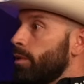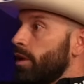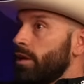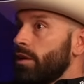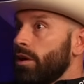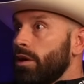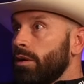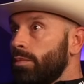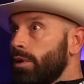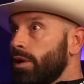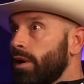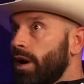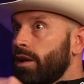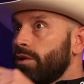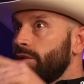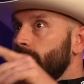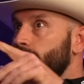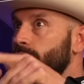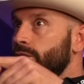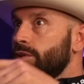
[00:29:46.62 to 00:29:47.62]
like, yo, bro, how
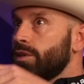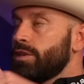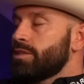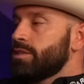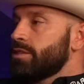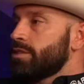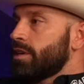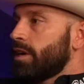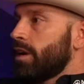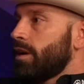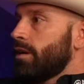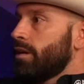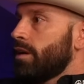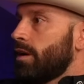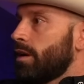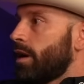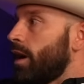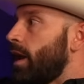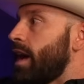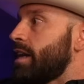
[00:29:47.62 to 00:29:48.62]
do you do this? It's like,
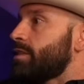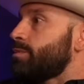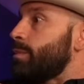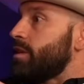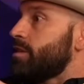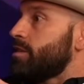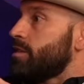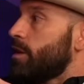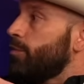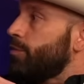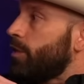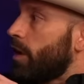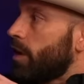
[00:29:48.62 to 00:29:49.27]
I got to ask myself